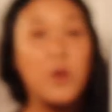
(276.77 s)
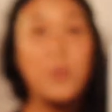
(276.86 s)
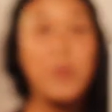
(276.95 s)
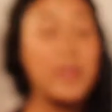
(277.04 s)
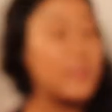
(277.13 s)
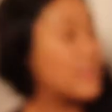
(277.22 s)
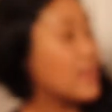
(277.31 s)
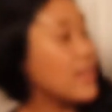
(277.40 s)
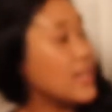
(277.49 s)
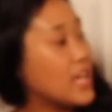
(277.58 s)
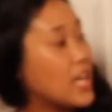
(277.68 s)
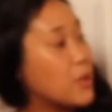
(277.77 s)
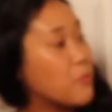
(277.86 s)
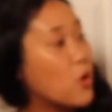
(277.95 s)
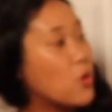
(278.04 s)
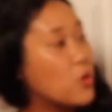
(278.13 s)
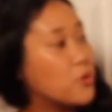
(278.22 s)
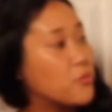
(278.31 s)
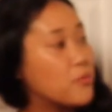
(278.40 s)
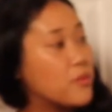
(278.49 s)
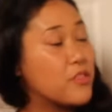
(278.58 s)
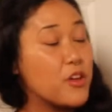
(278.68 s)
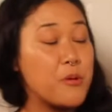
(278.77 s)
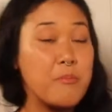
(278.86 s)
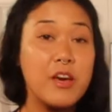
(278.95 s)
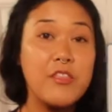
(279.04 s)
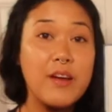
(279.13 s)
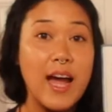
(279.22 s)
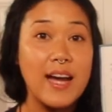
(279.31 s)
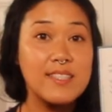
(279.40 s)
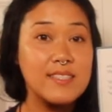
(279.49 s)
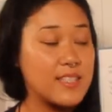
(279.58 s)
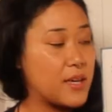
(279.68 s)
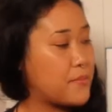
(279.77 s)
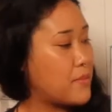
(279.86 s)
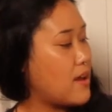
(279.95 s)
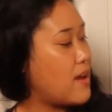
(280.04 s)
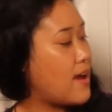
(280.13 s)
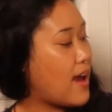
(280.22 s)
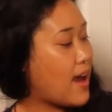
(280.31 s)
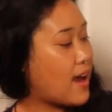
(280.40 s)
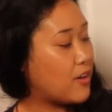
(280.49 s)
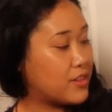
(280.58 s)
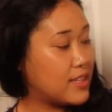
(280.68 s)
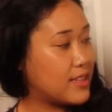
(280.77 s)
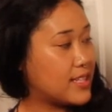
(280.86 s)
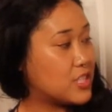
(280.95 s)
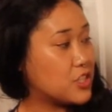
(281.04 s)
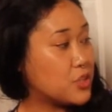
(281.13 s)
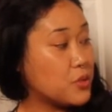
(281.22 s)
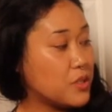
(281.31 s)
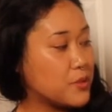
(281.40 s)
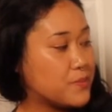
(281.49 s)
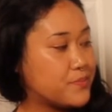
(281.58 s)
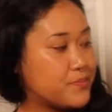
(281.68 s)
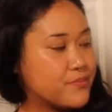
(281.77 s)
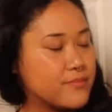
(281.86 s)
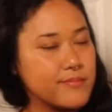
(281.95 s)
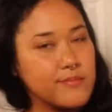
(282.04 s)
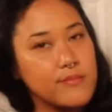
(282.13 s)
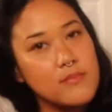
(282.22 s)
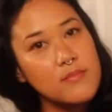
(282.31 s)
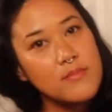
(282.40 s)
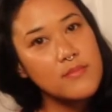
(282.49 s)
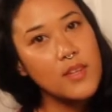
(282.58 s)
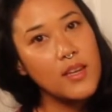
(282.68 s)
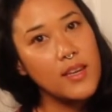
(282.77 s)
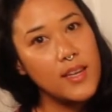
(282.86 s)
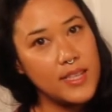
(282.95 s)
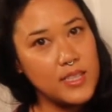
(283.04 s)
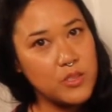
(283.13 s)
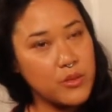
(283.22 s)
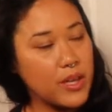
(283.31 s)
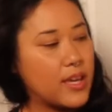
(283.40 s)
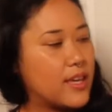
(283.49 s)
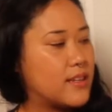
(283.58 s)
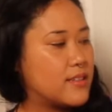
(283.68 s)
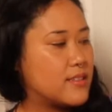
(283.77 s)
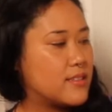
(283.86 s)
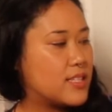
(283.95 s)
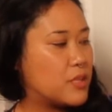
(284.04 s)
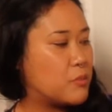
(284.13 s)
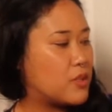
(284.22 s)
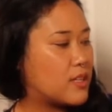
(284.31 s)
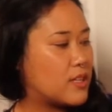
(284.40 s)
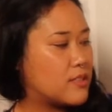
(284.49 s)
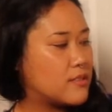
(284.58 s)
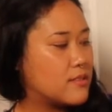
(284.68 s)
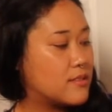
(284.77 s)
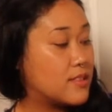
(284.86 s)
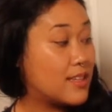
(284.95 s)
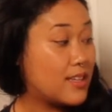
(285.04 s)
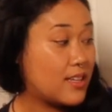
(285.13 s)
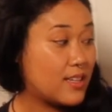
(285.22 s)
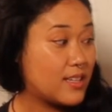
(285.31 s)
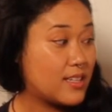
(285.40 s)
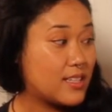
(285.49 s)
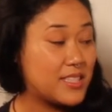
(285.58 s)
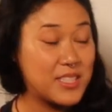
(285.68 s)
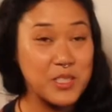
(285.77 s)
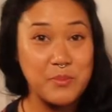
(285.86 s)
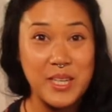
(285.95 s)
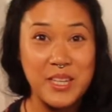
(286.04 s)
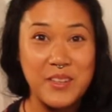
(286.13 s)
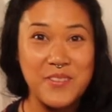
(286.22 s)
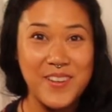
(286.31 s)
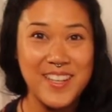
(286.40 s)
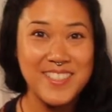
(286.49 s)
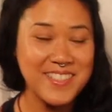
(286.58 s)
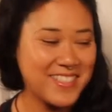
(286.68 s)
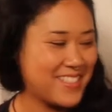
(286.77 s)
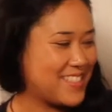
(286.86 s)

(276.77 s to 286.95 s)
When they came home, their mother asked them how they liked school. It's okay, said Miu Lan. Did you make any friends?